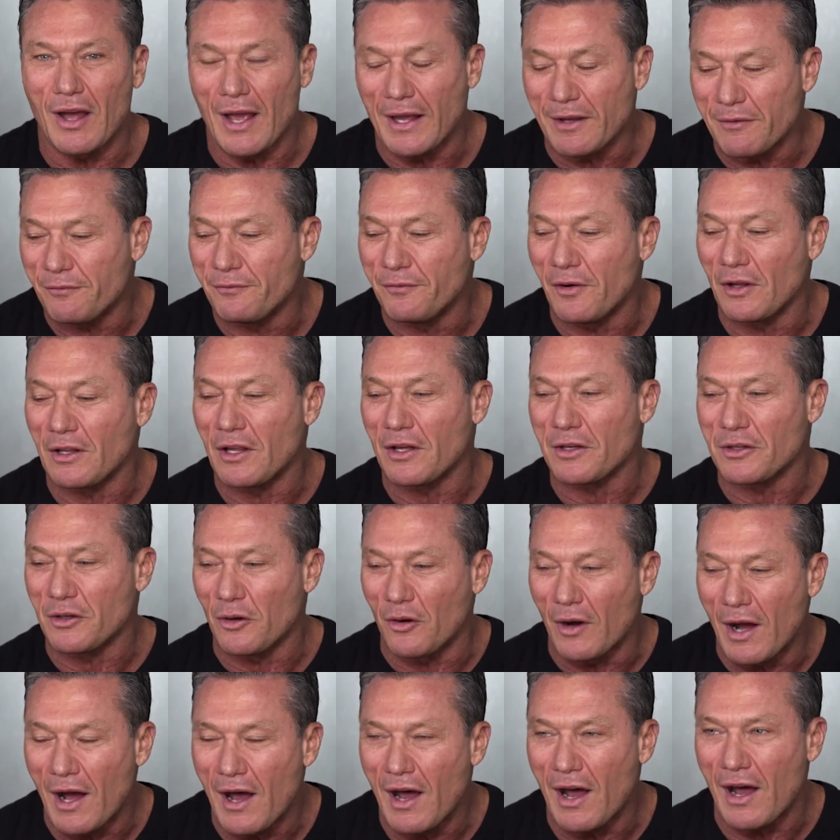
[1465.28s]
follow
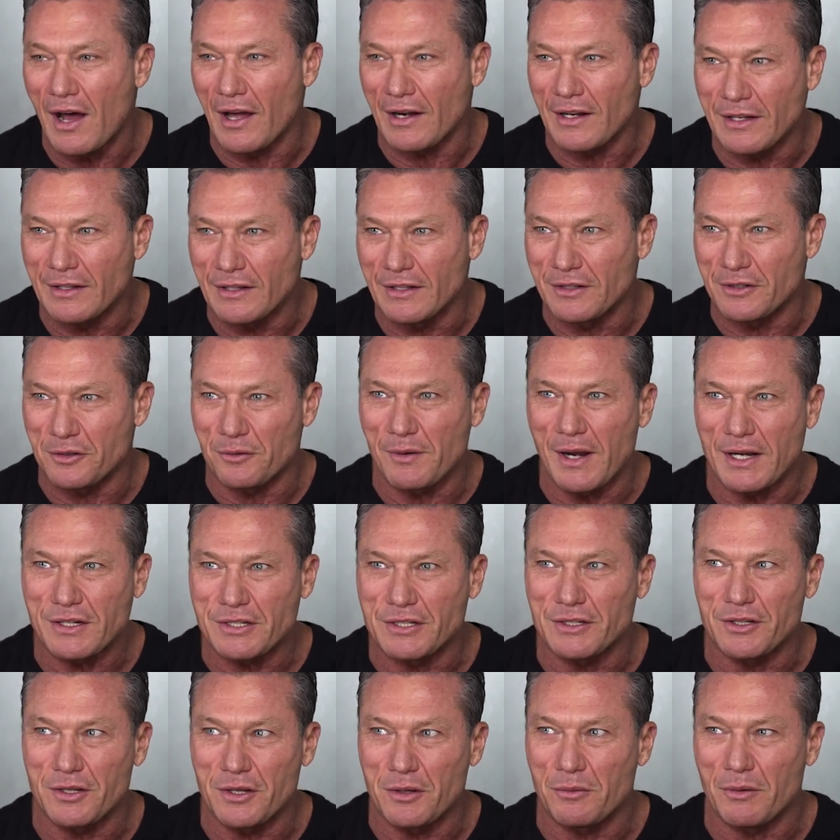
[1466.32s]
your heart in the
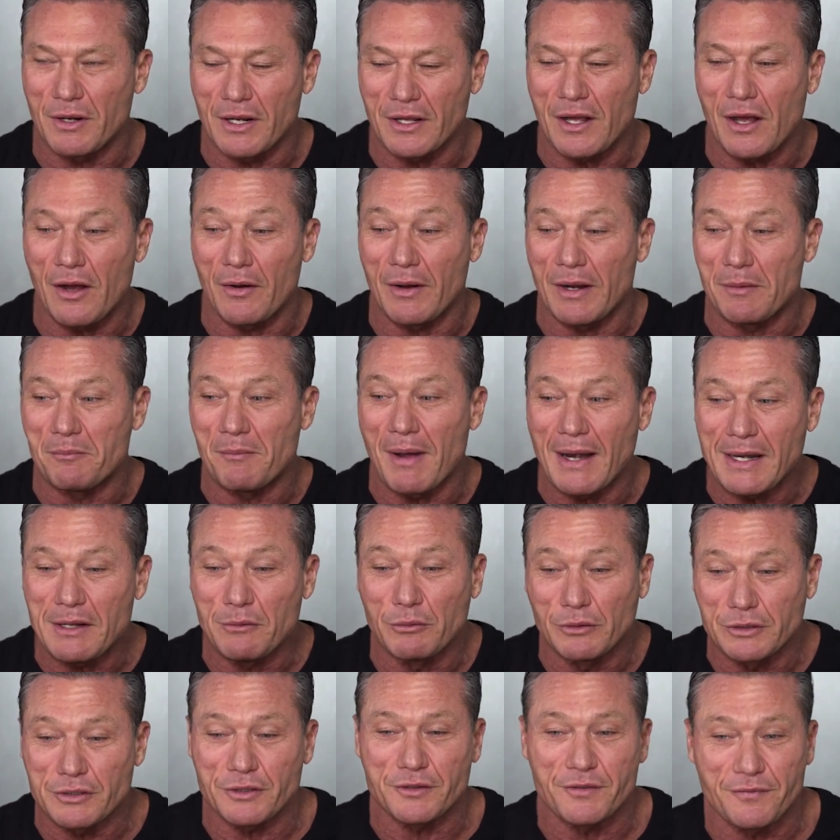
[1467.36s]
direction that you want to go, and money
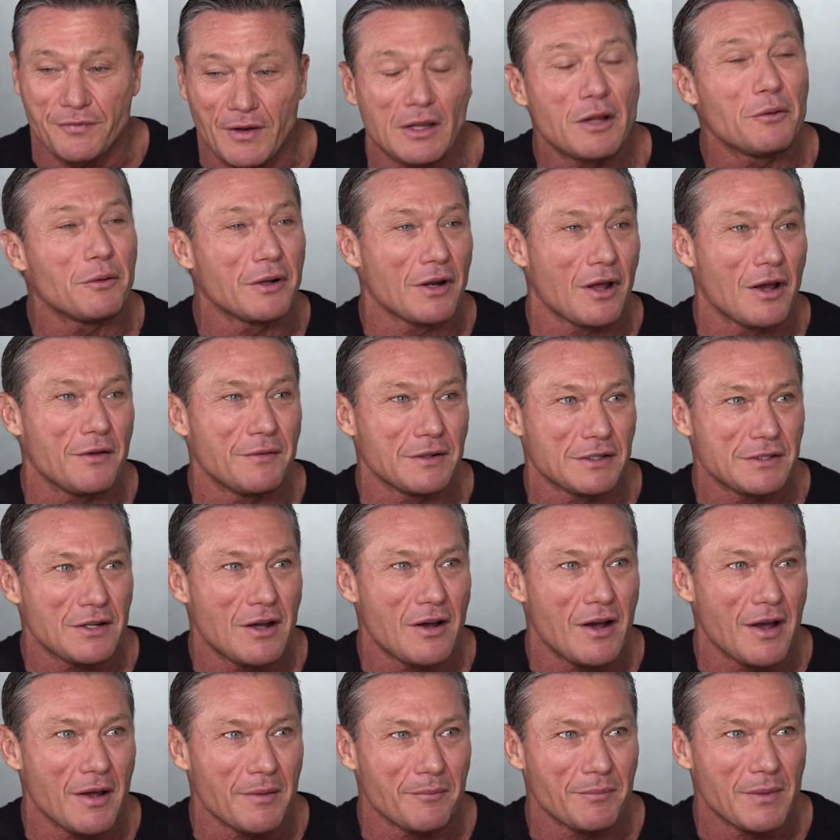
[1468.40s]
will just follow it over
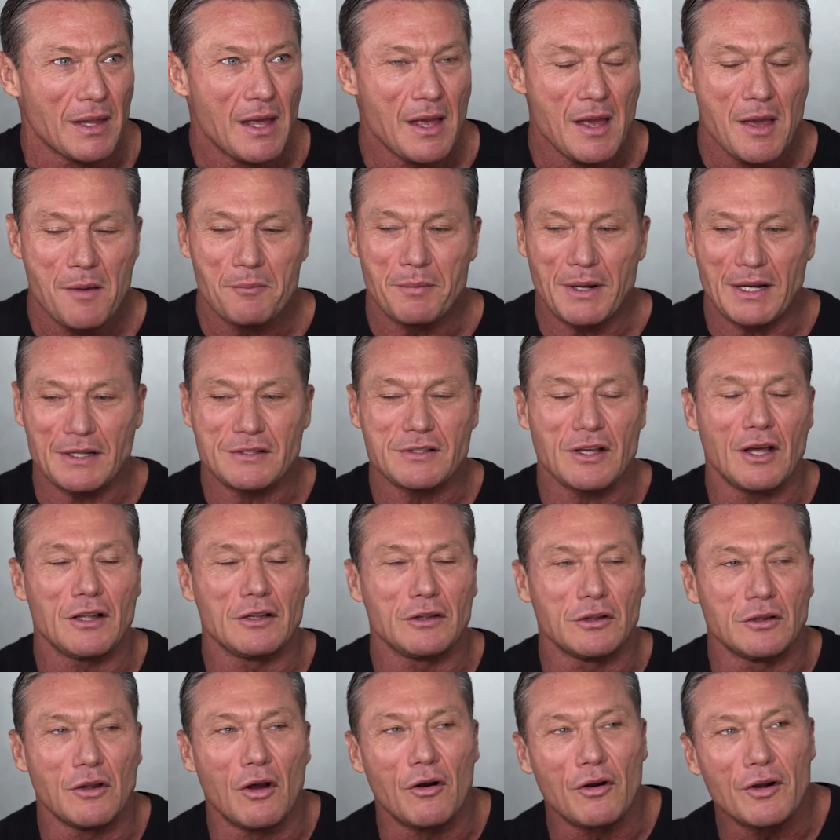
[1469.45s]
time. But it's a
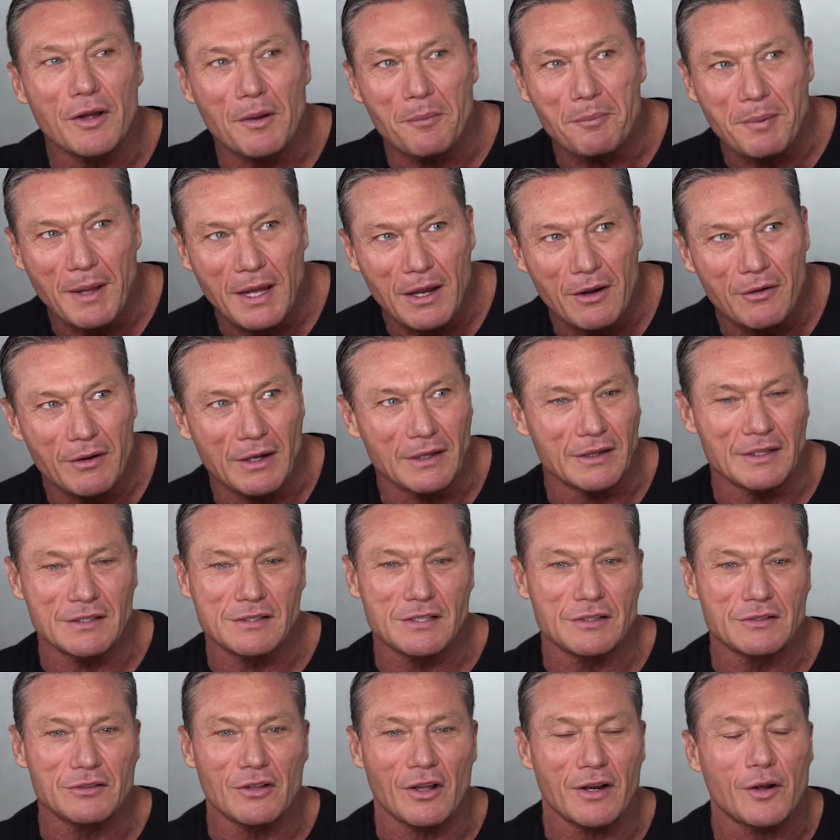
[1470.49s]
longer period.
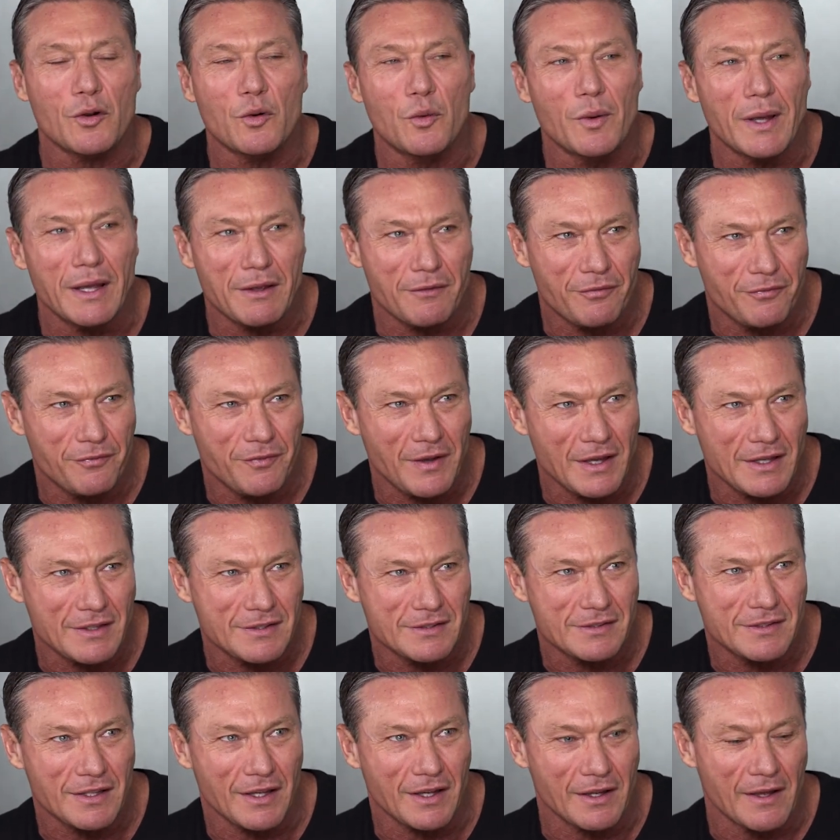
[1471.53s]
This is not a quick
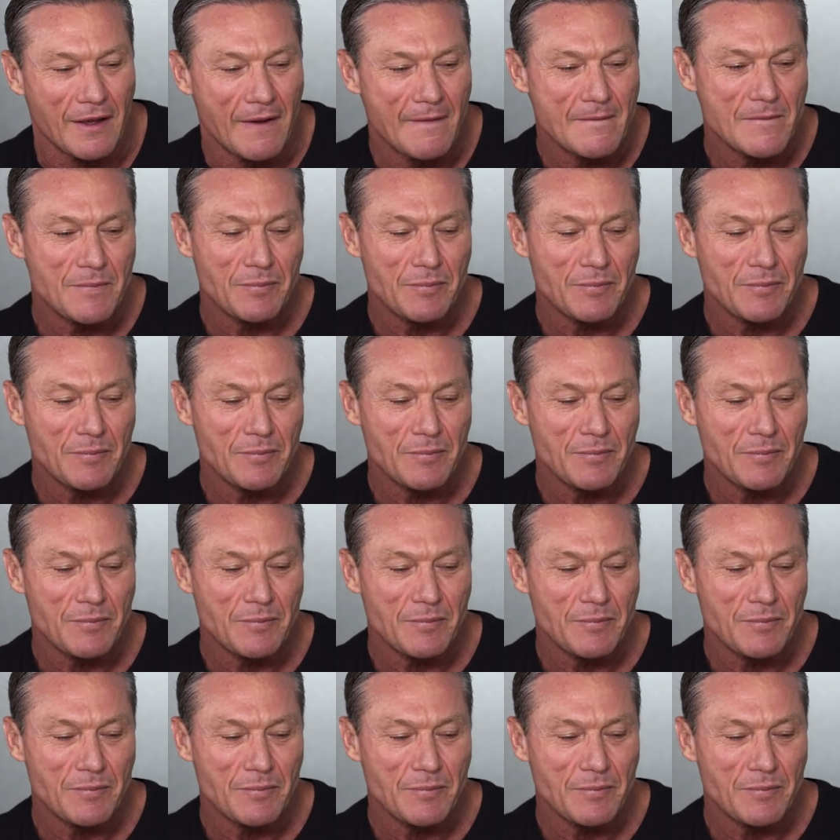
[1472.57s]
fix thing.